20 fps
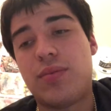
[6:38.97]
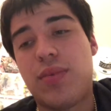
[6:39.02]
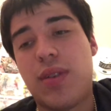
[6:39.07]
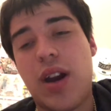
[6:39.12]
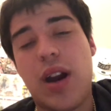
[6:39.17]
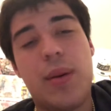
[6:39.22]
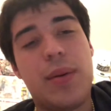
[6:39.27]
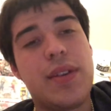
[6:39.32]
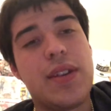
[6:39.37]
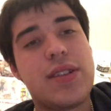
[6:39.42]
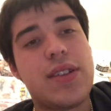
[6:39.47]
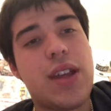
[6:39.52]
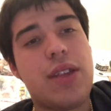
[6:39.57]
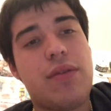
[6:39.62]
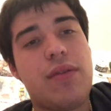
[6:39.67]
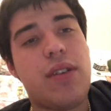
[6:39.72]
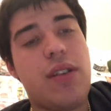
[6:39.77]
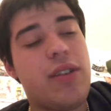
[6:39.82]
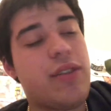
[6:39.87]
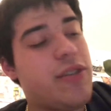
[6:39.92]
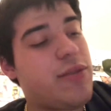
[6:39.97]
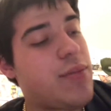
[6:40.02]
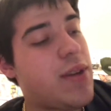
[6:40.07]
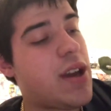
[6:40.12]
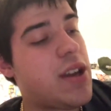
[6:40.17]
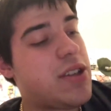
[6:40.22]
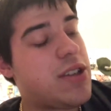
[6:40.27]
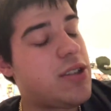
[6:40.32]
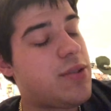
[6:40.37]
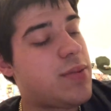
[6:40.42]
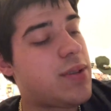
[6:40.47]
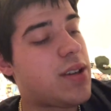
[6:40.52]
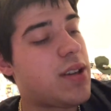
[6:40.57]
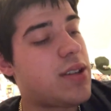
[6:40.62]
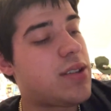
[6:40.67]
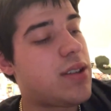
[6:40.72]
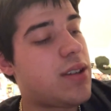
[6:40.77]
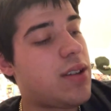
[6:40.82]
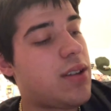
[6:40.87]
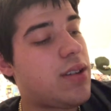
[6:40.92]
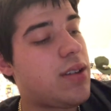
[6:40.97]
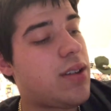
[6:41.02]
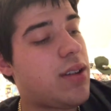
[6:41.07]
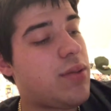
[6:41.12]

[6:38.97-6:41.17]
probably the Seth Rollins match, just because I,